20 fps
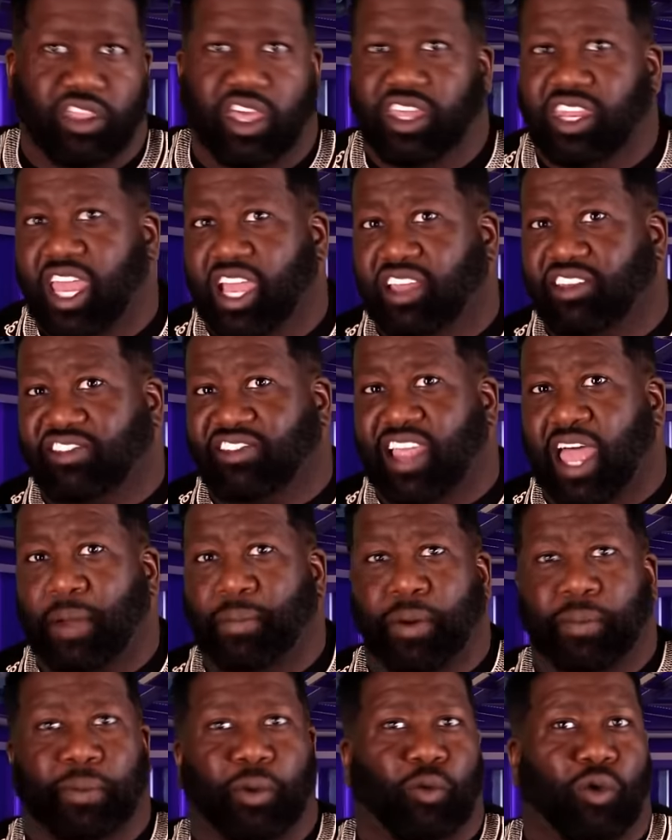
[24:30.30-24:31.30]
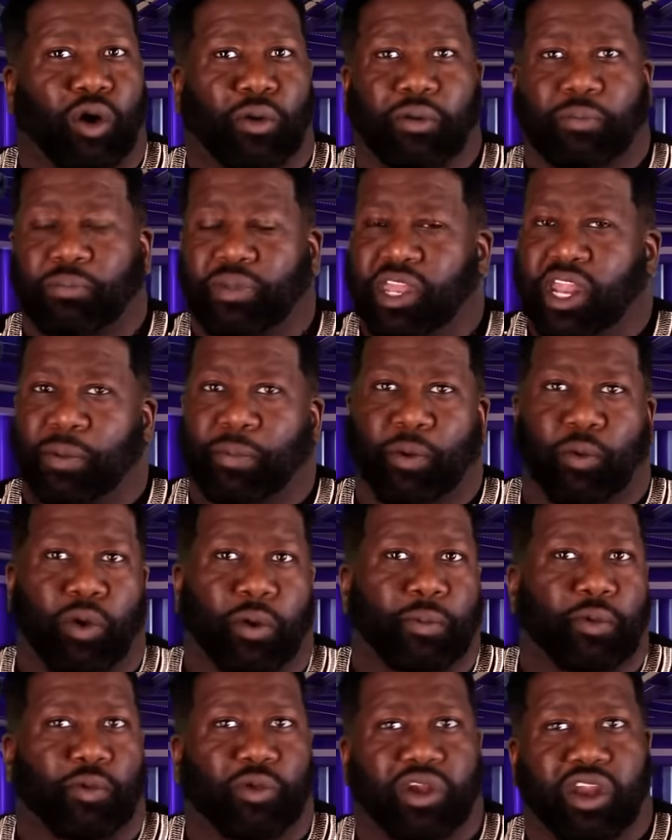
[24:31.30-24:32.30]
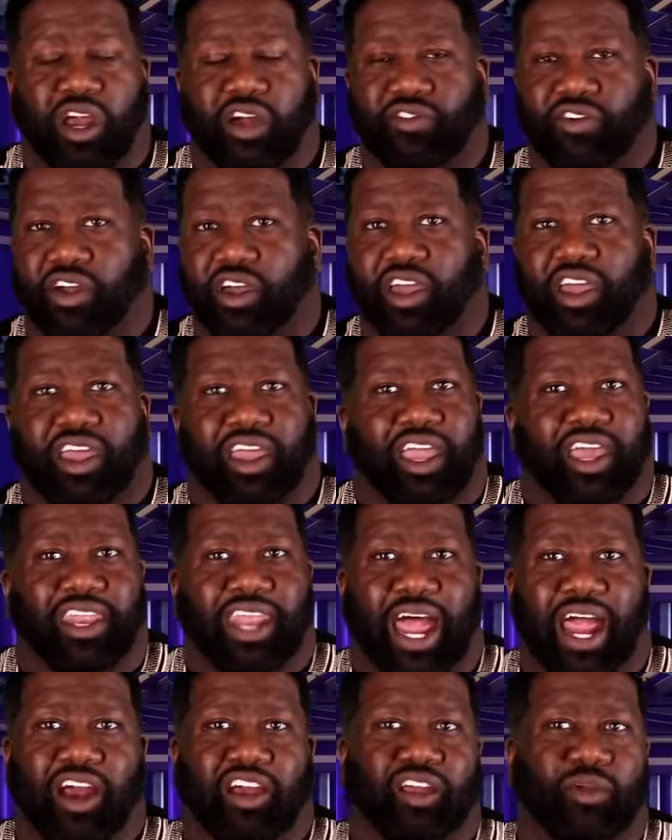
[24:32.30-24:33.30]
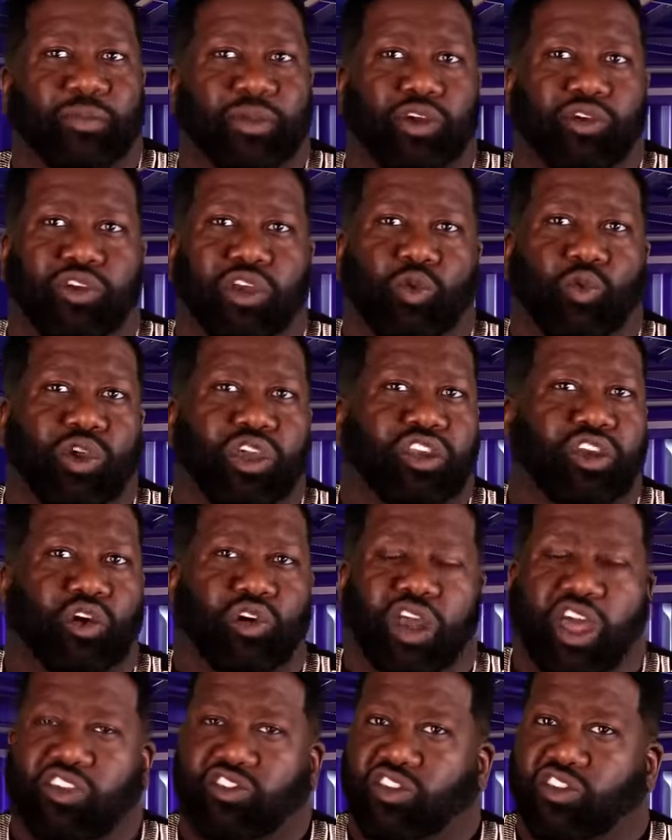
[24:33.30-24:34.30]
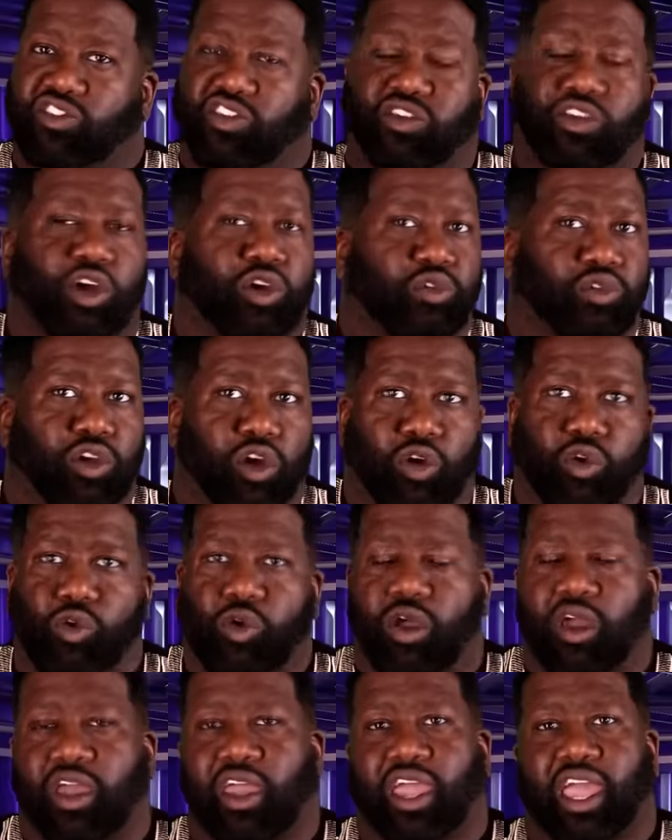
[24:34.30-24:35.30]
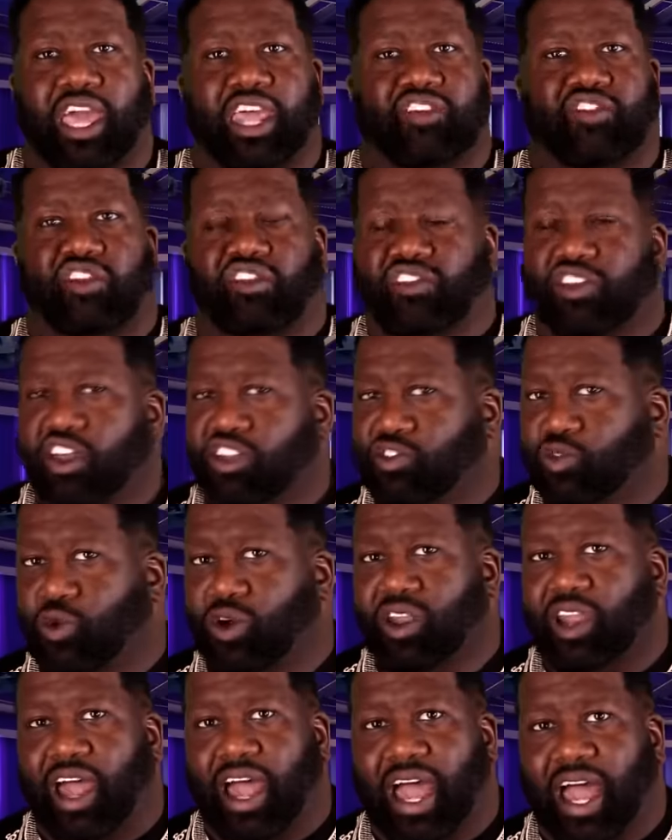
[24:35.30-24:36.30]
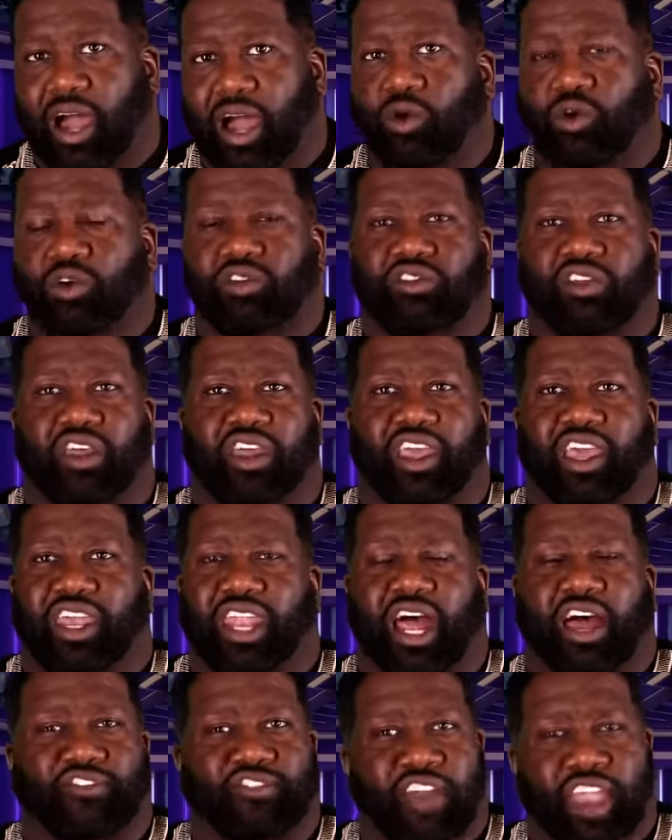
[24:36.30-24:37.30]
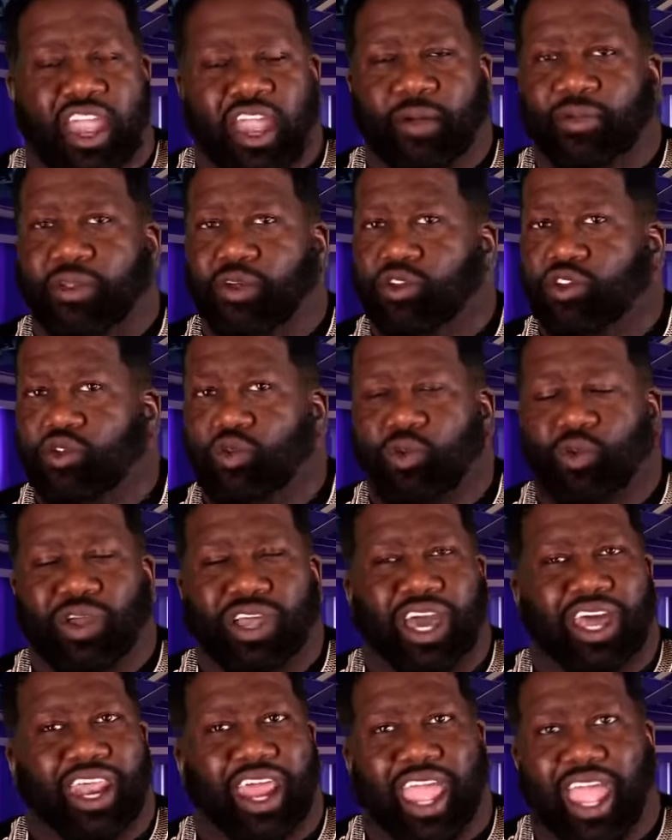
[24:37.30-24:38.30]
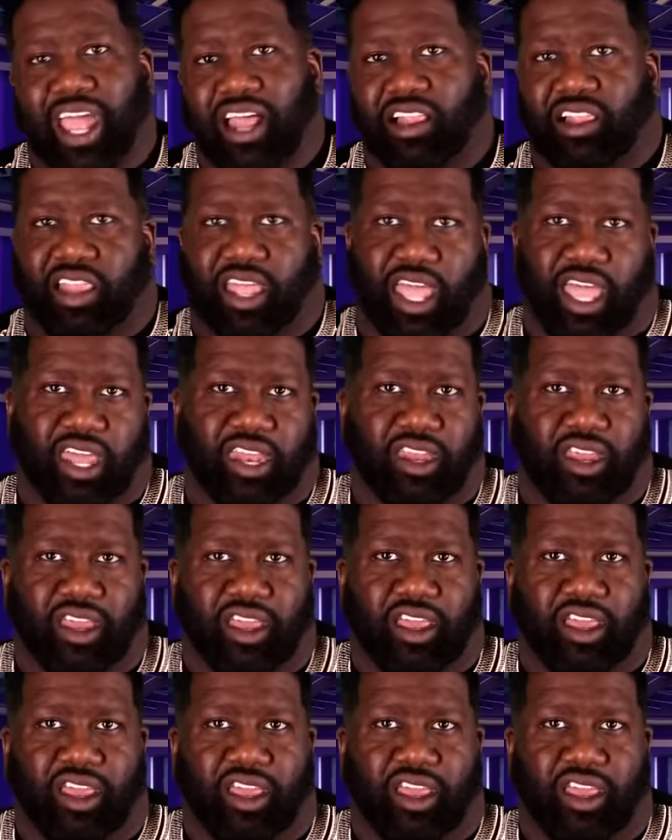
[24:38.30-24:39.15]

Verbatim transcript: They, they can slap up a woman, beat up a woman, whatever. In our community, we know that's just a no-no. And if you touch one of ours in our family, you we gotta handle that.